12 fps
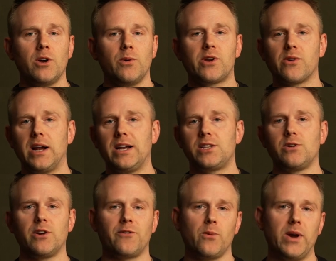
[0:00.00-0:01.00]
we created it two
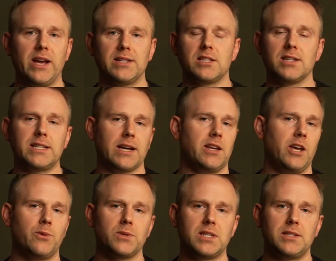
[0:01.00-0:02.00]
different ways. The
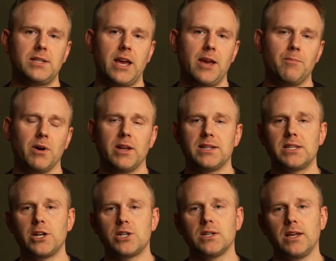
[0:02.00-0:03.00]
technique was the same, but
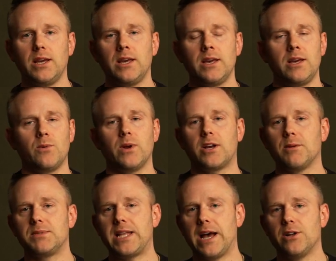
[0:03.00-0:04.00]
essentially what it
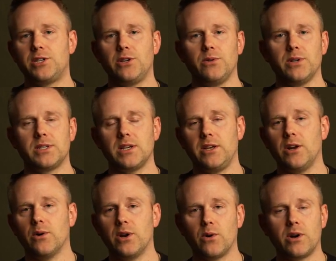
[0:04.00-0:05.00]
comes down to is, in
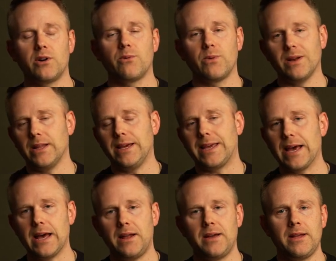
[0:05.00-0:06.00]
order to really
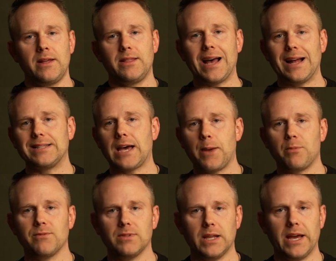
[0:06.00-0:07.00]
get that type
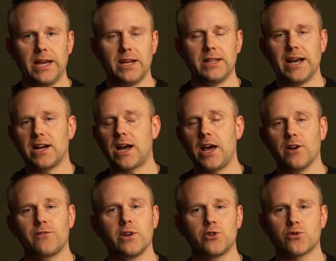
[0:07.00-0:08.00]
of light and that kind
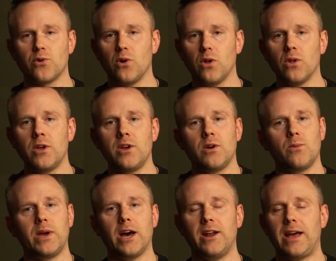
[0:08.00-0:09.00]
of control,
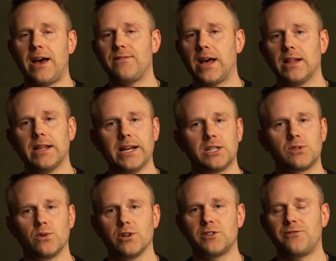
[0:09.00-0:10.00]
we got to have that light
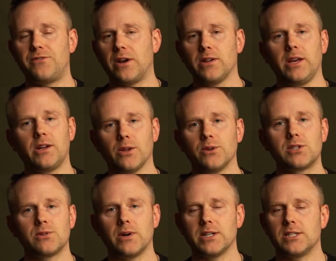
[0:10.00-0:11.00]
source fairly close
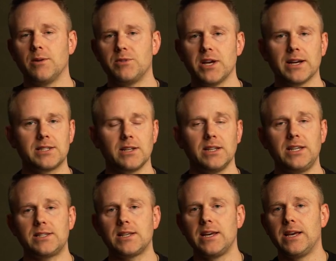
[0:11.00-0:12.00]
to our subjects. At
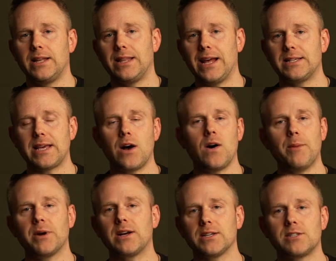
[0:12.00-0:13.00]
least that is how
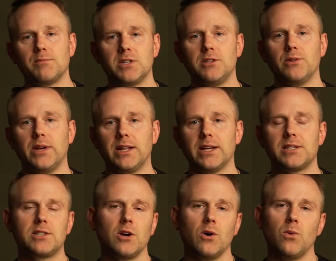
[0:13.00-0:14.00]
I'm accustomed to doing this.
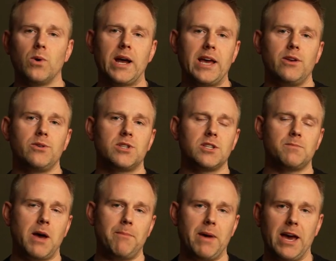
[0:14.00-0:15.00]
So what I used is
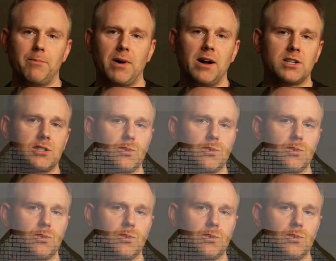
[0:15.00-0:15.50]
my Magbox